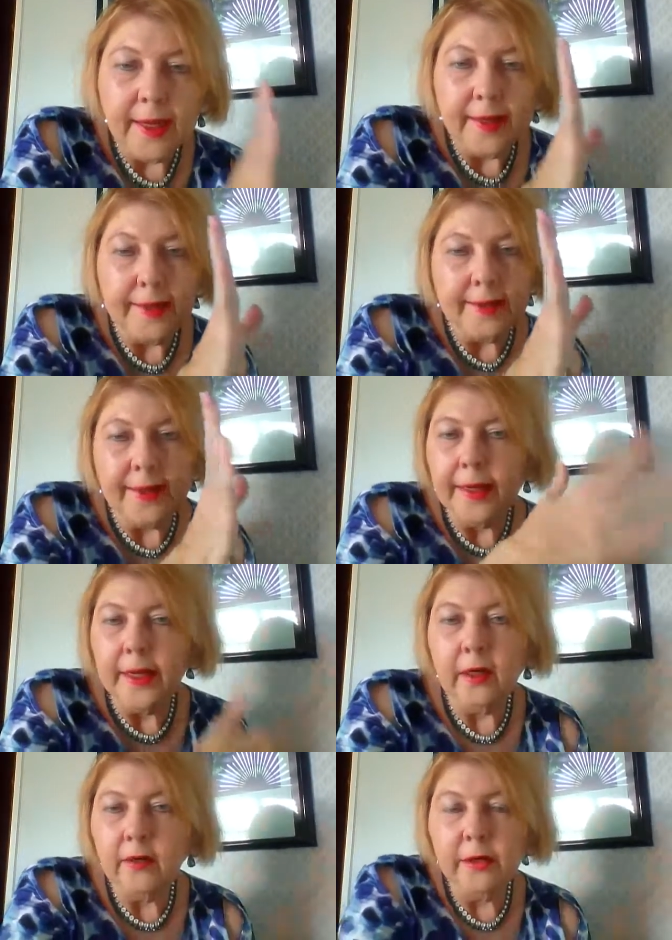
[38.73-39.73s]
I,
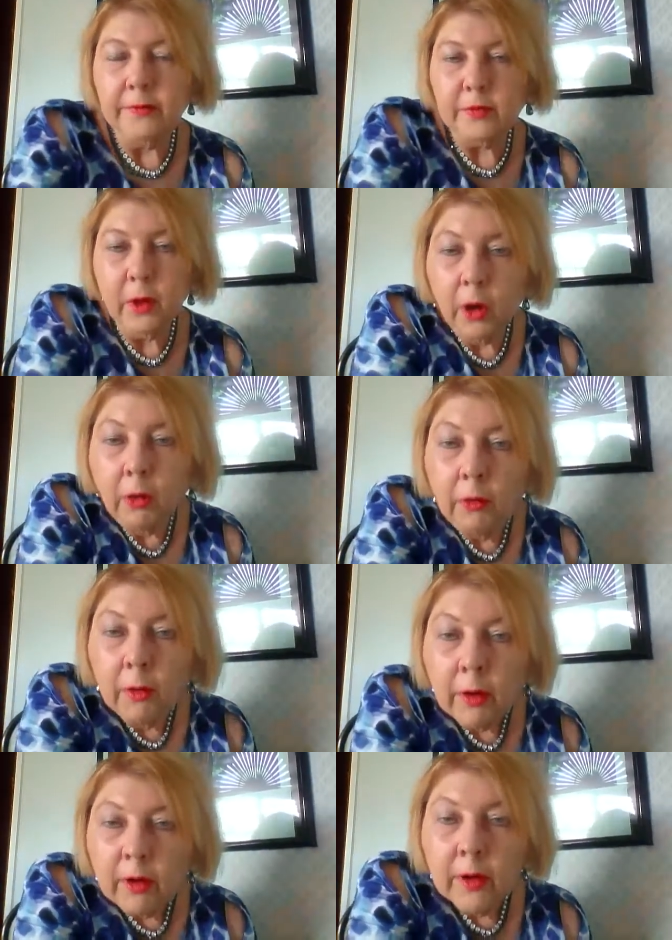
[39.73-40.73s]
I don't even
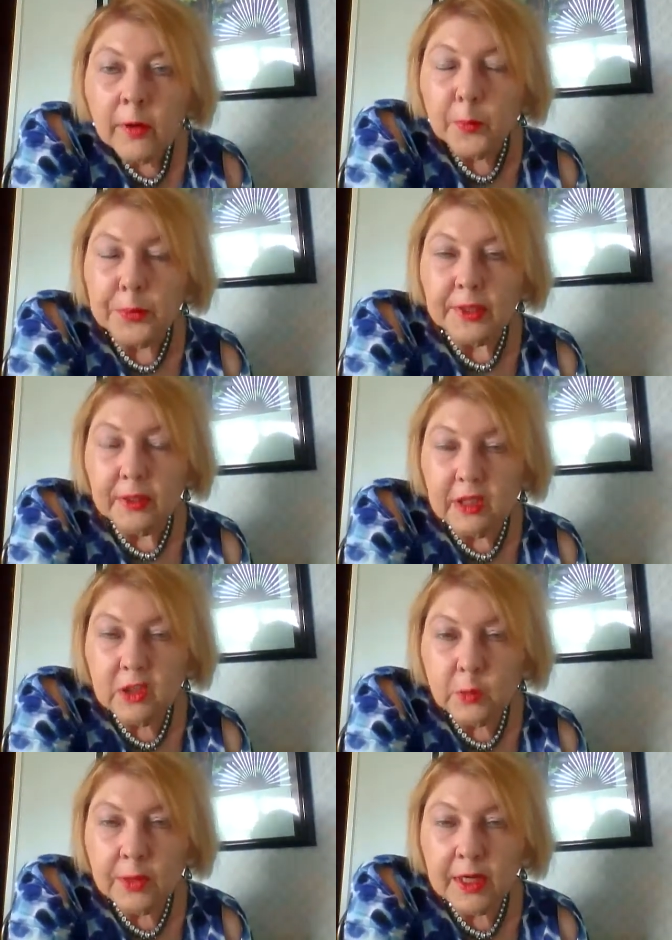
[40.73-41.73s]
know, but
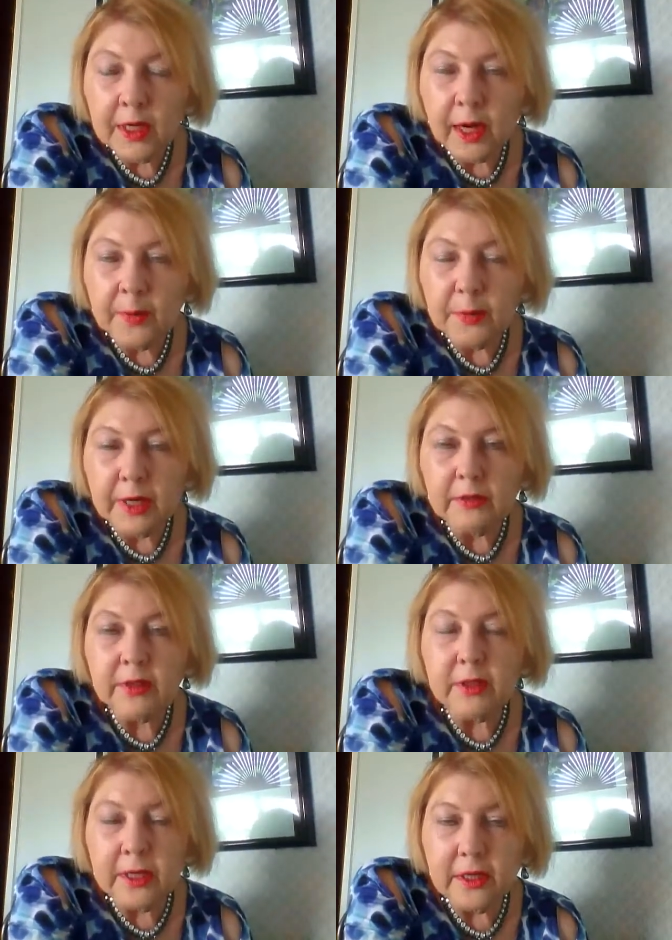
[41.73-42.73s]
this week I'm down
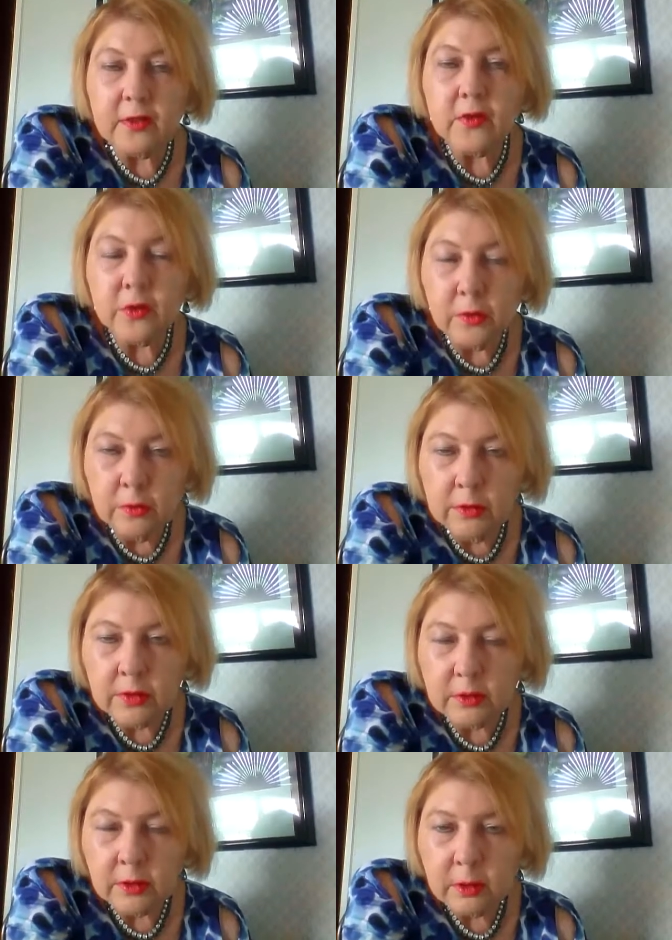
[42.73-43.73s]
to 10
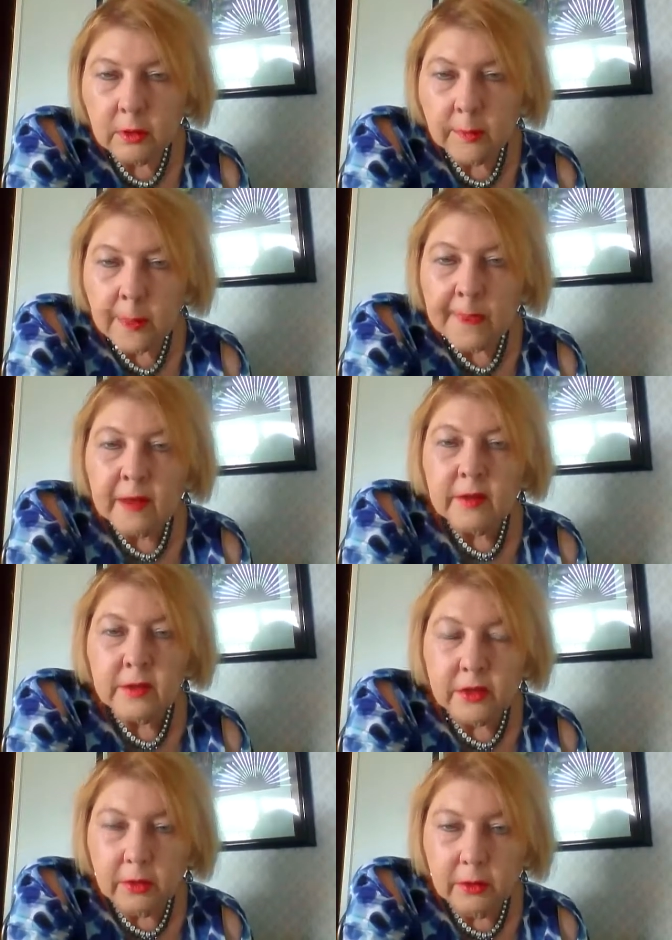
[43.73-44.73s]
students.
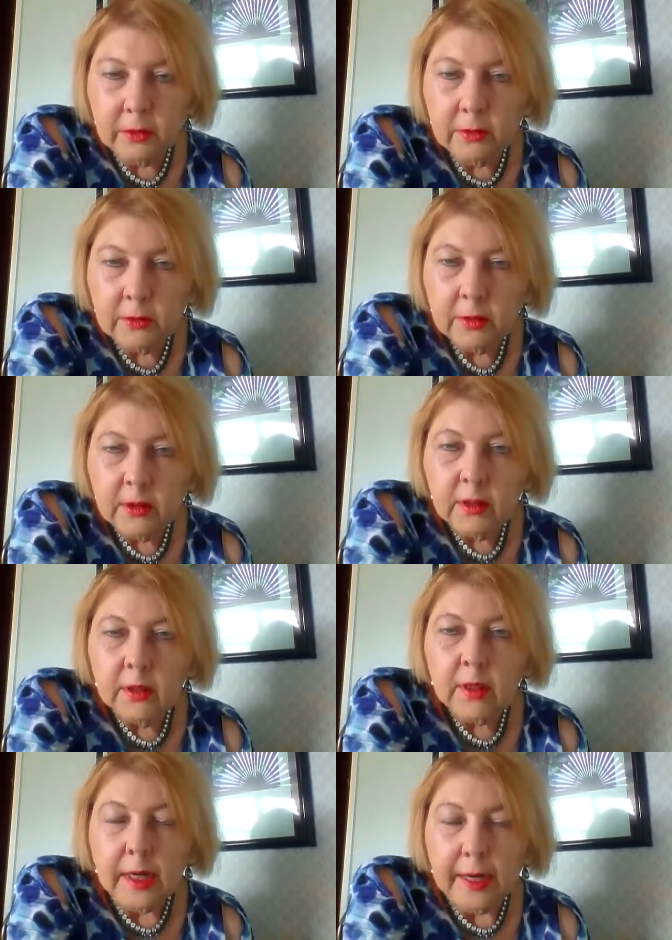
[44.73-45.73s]
So
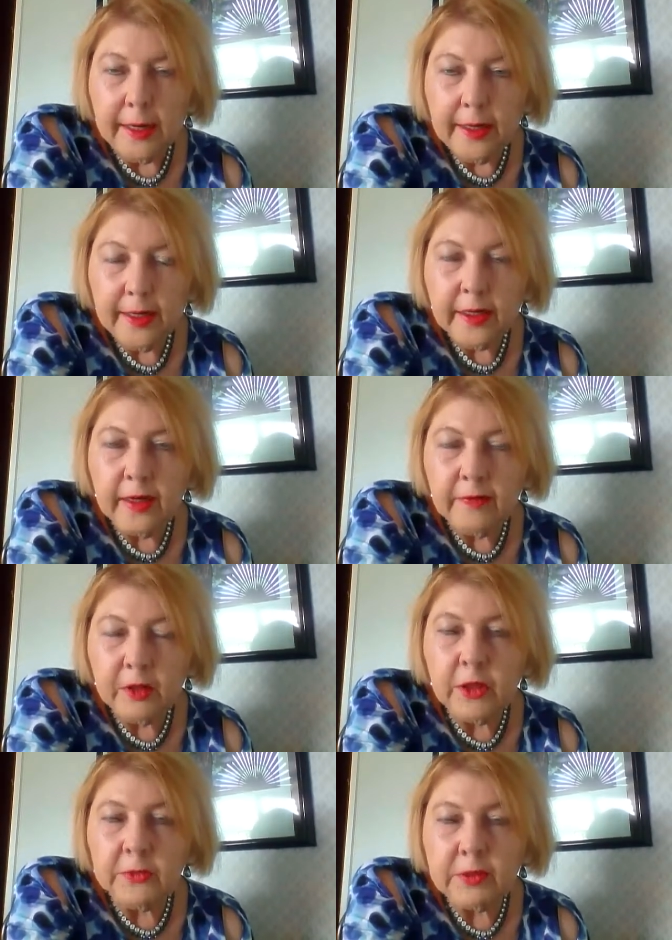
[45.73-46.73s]
uh, if
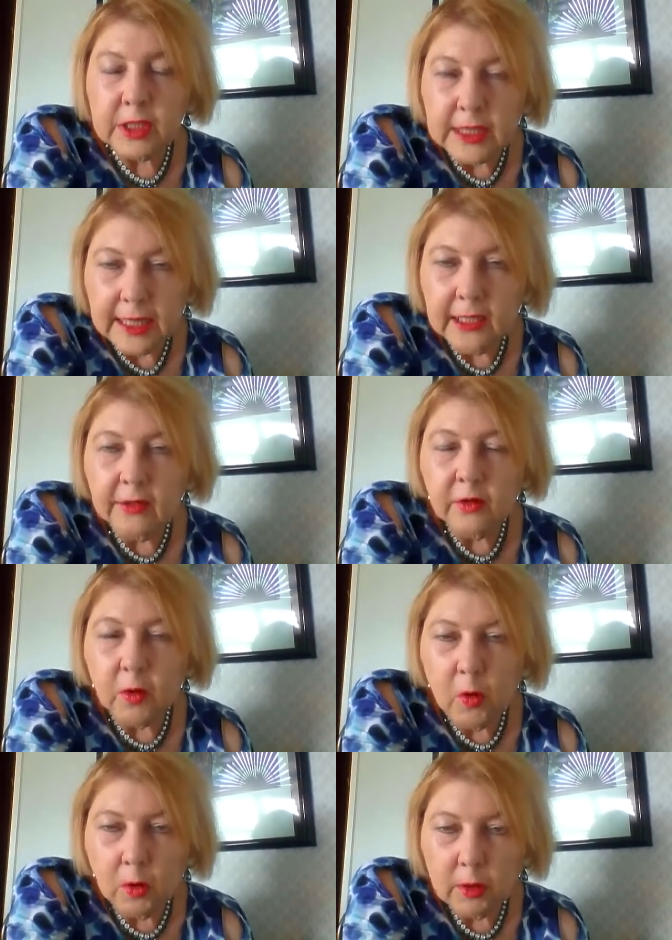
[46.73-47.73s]
you have stayed the
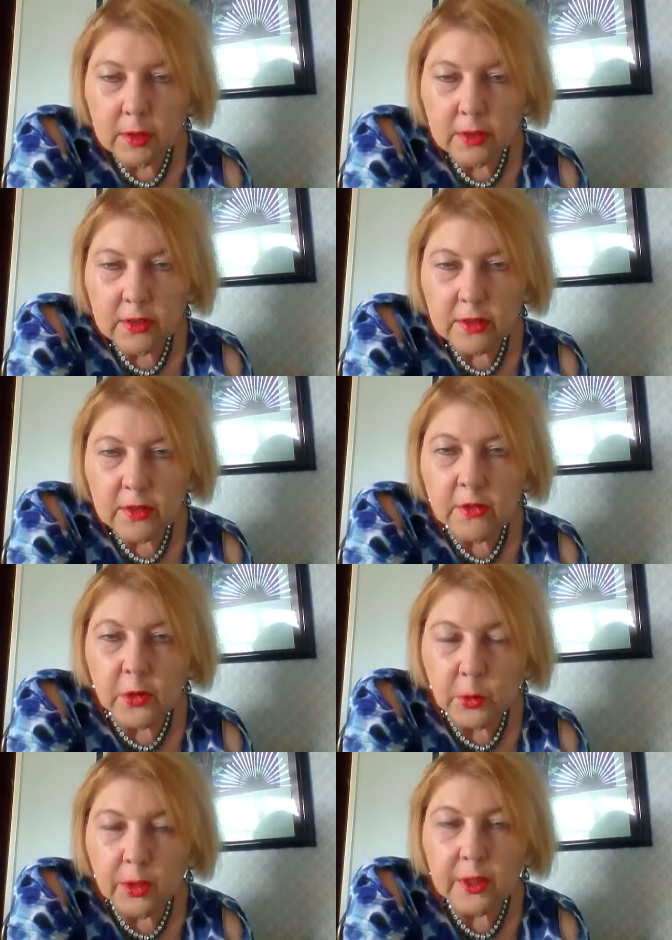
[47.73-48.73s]
course,
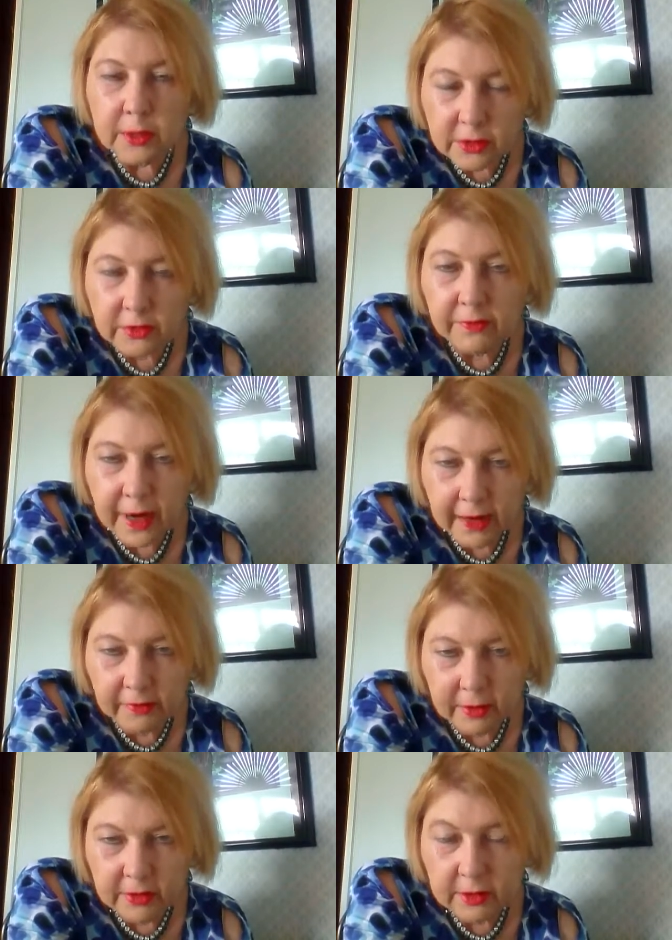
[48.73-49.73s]
you are the
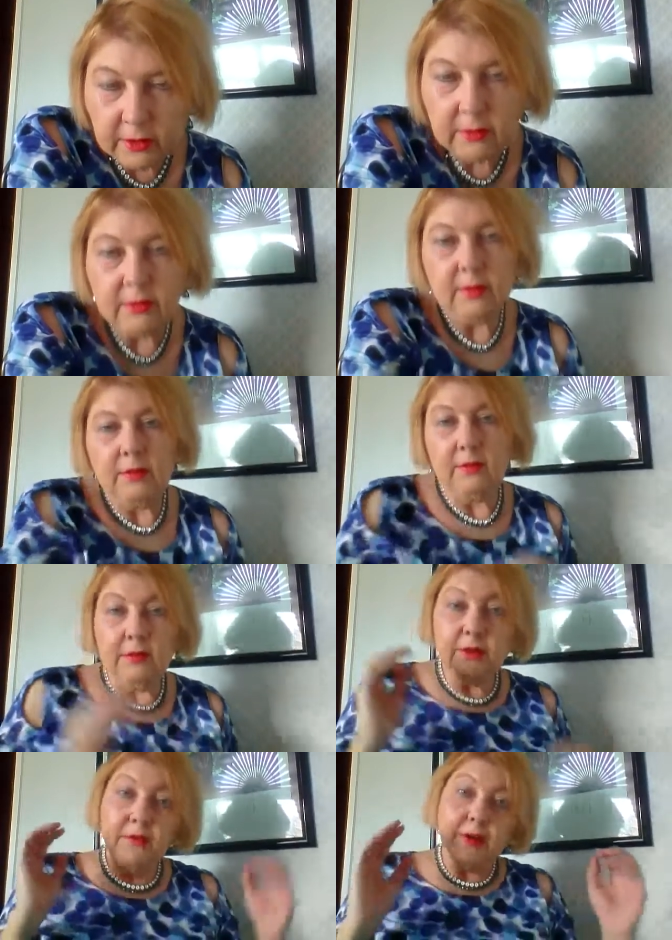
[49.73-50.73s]
survivors.
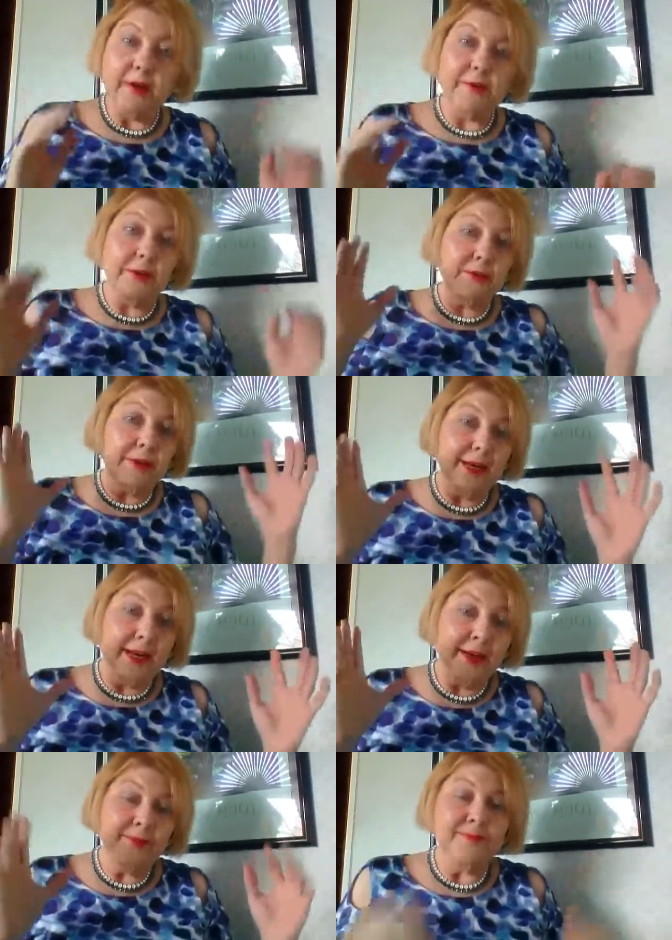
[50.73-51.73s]
Survivors
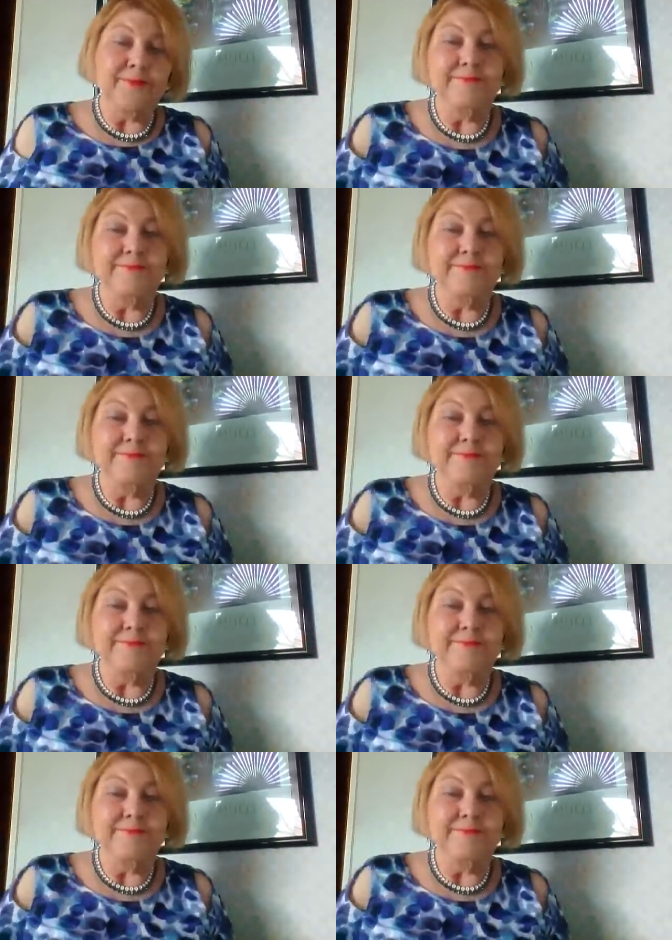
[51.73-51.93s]
ready?